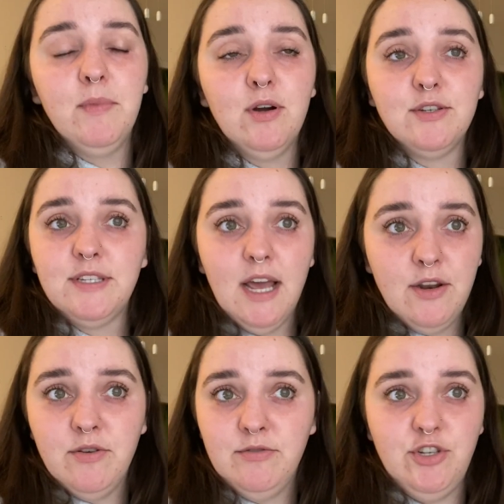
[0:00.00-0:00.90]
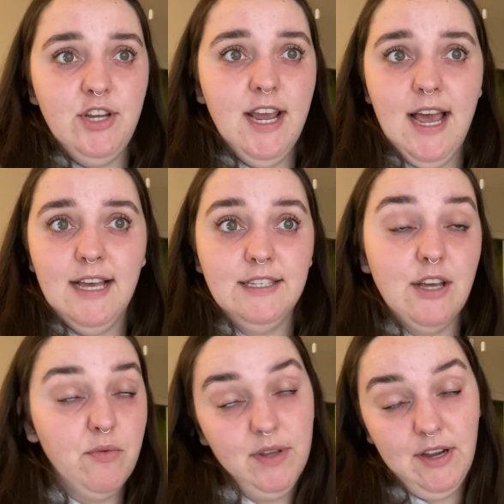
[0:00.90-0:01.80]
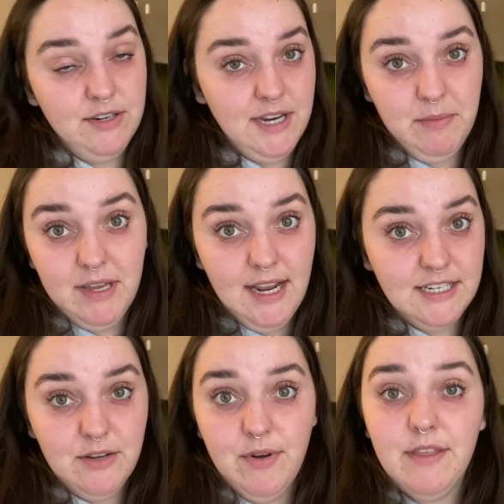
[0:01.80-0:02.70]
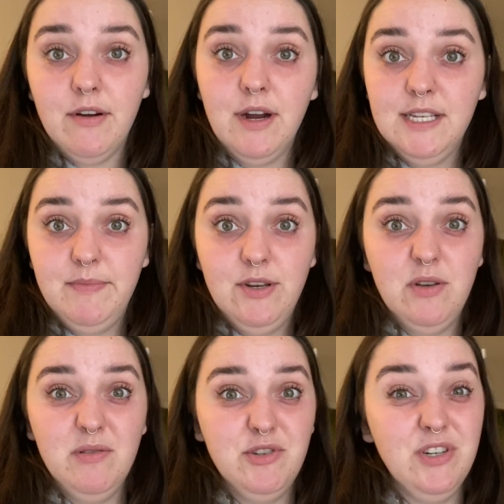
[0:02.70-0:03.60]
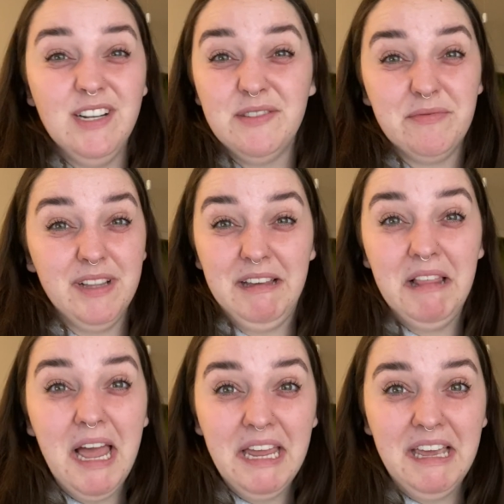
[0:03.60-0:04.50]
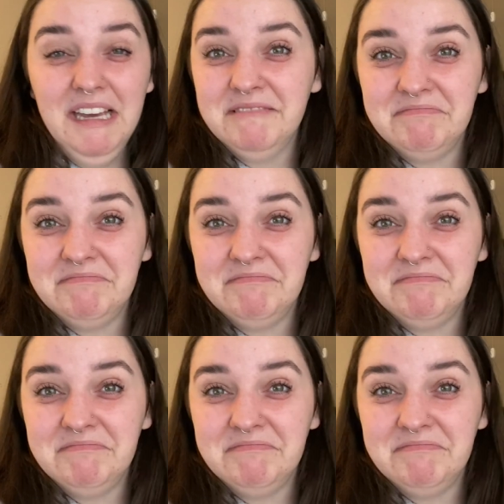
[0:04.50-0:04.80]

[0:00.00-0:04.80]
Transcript: Her son, who she has a really hard time connecting with, her husband, who she doesn't really like.